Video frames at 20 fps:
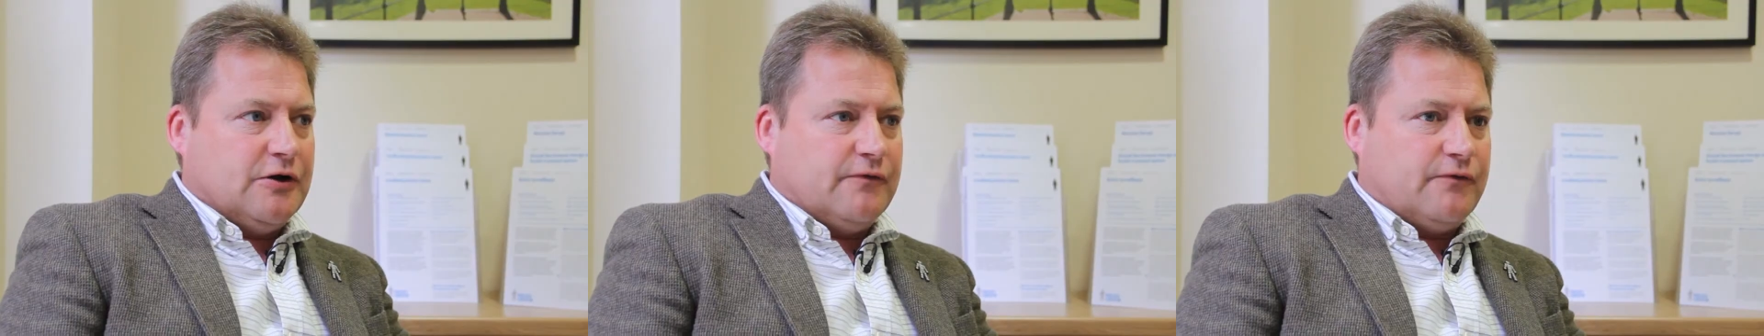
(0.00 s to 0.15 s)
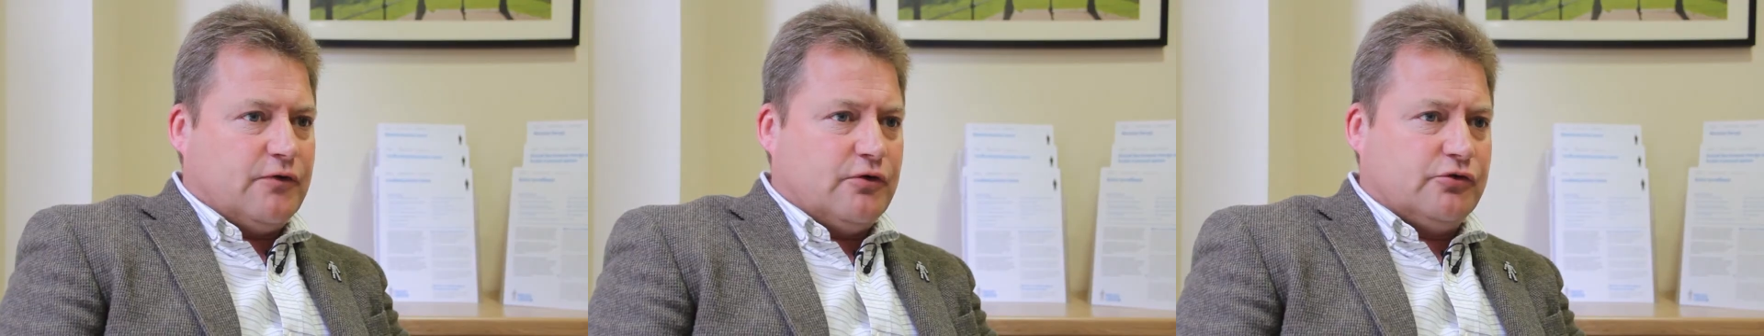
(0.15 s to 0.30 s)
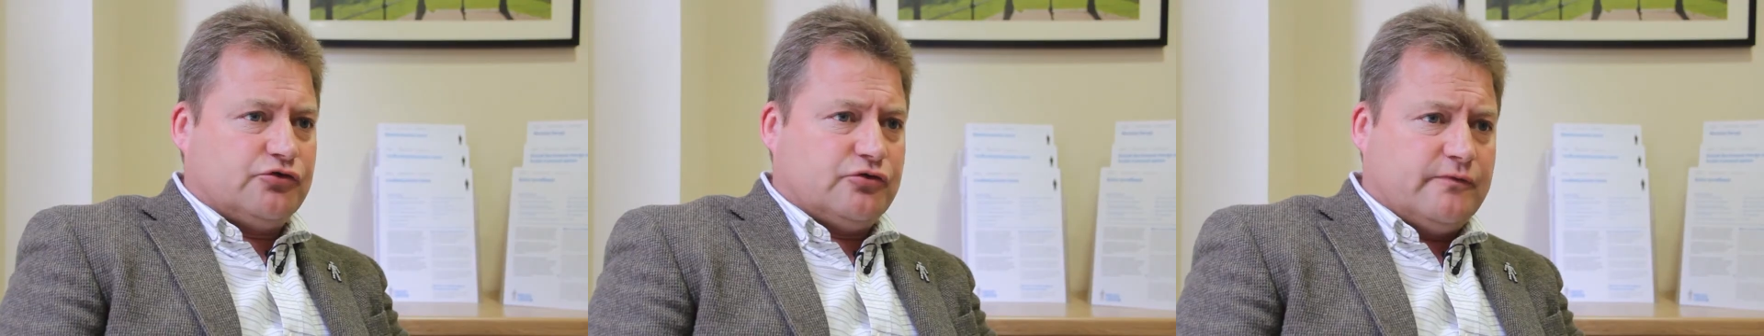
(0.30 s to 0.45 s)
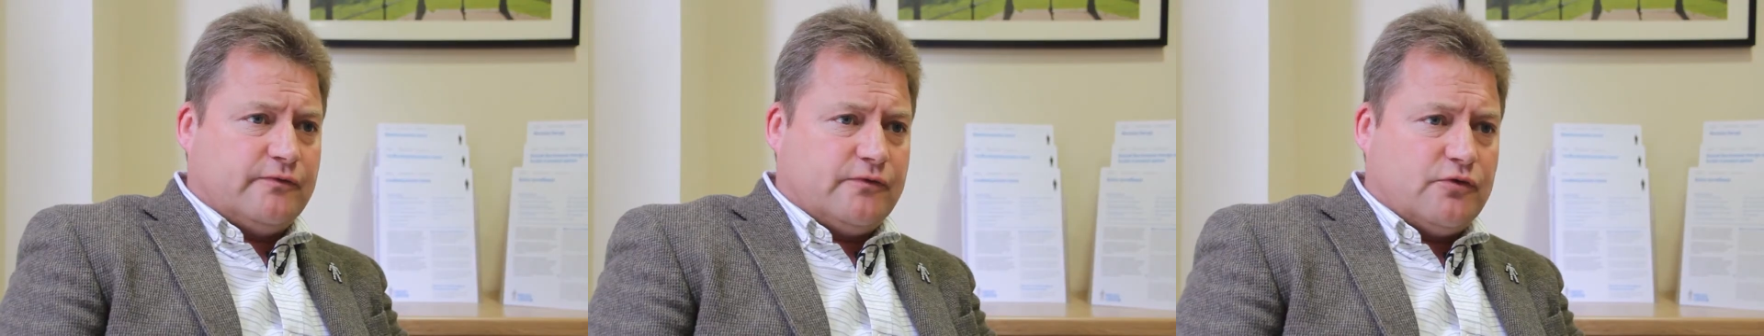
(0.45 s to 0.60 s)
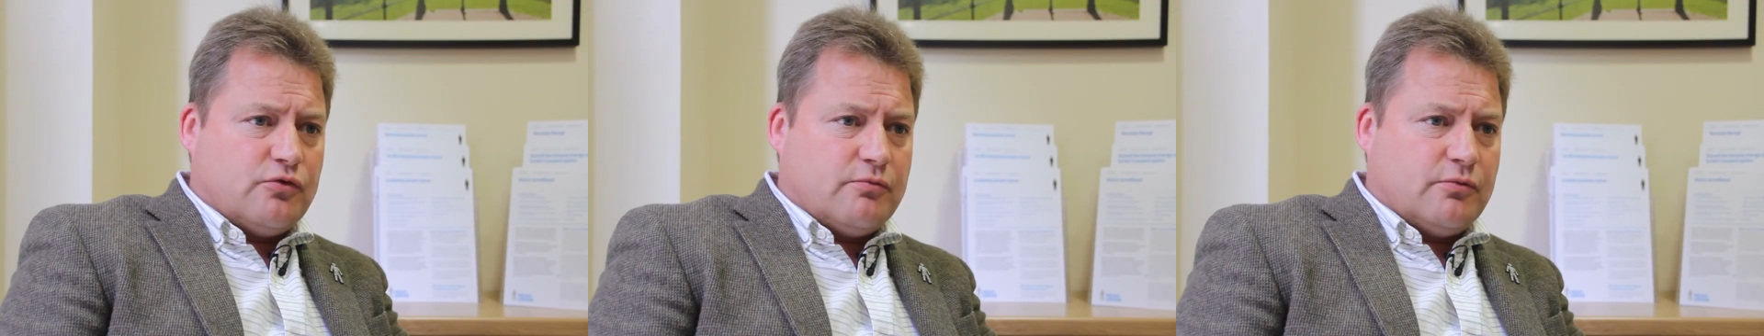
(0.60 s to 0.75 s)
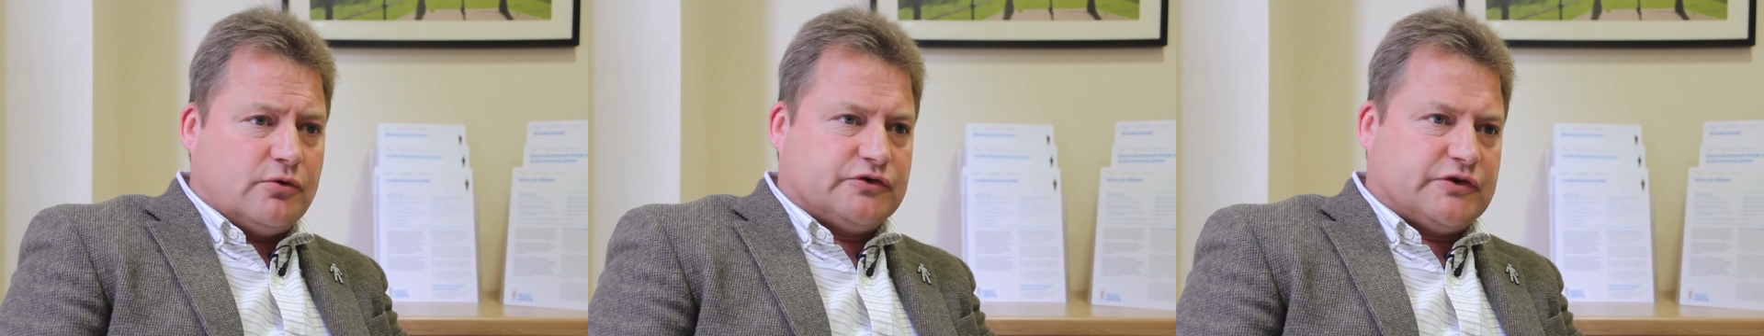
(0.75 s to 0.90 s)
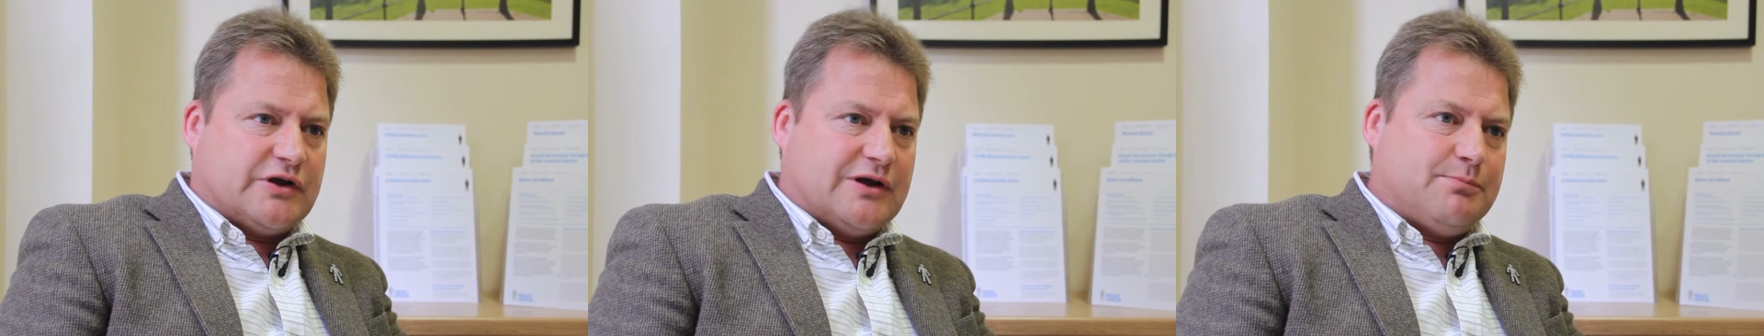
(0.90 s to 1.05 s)
First and
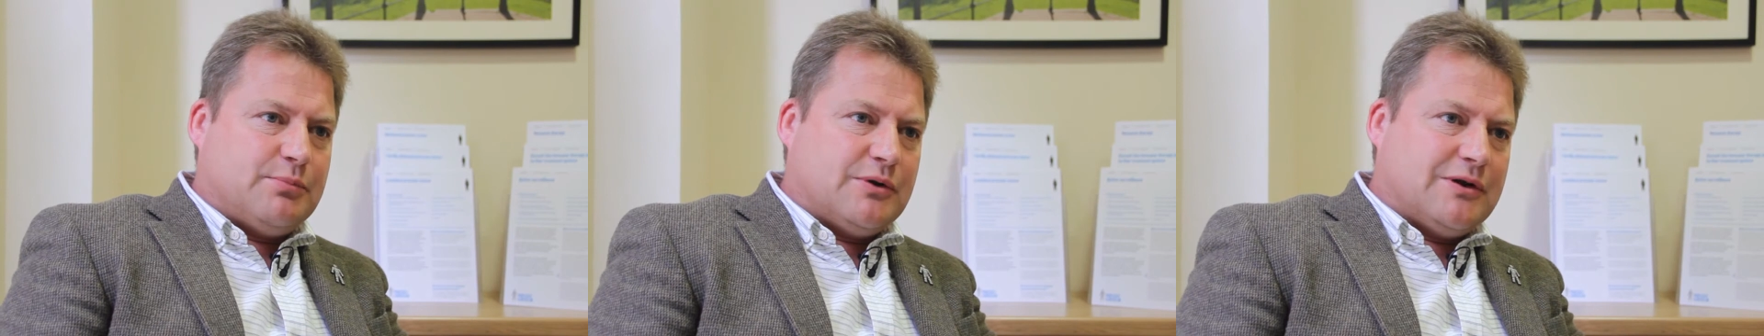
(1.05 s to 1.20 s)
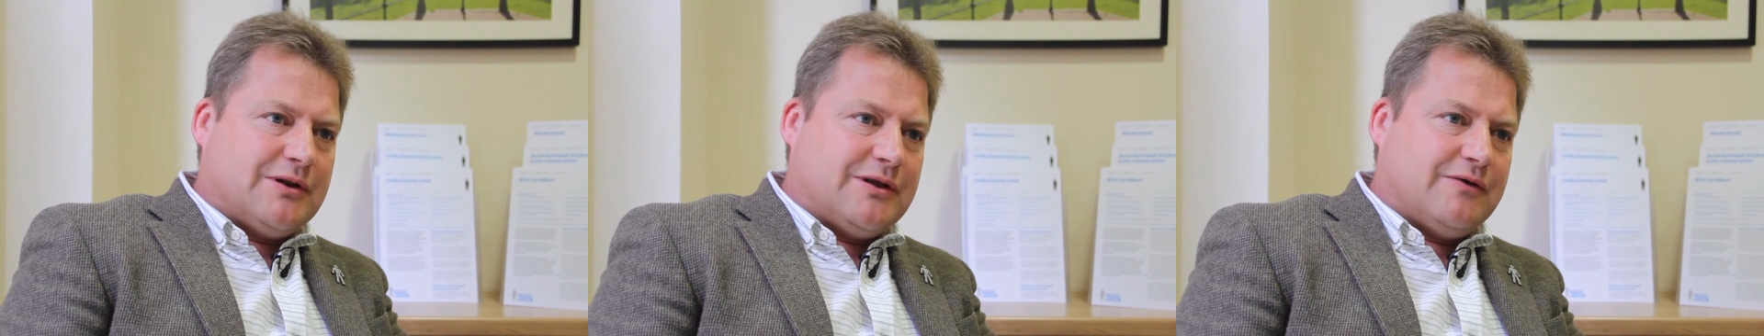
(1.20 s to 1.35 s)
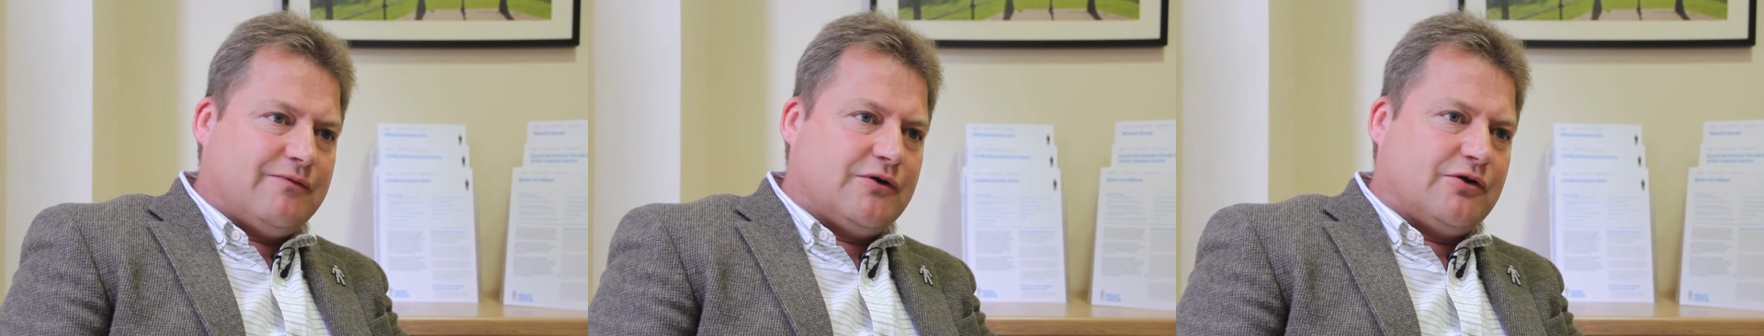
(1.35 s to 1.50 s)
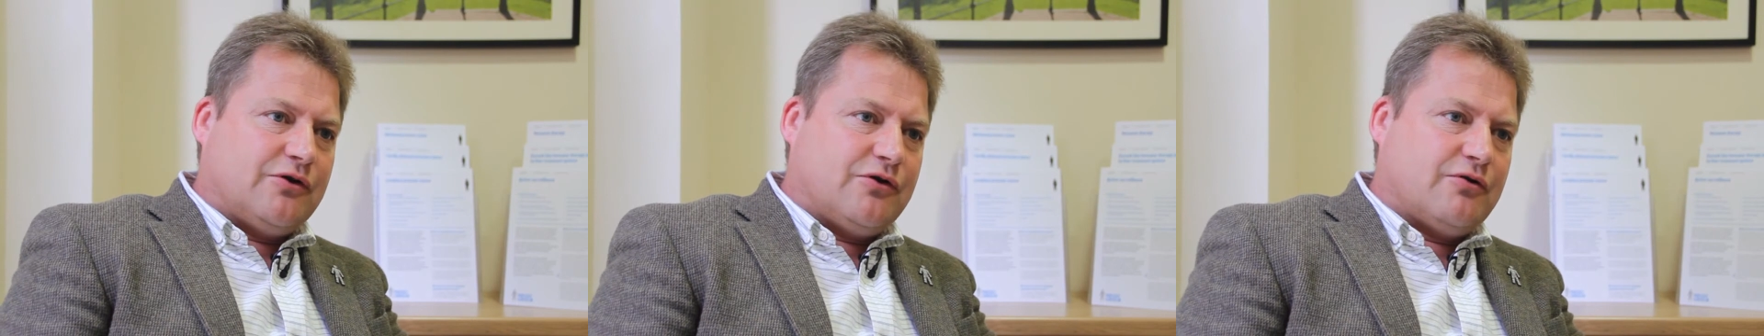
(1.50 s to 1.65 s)
foremost, I believe that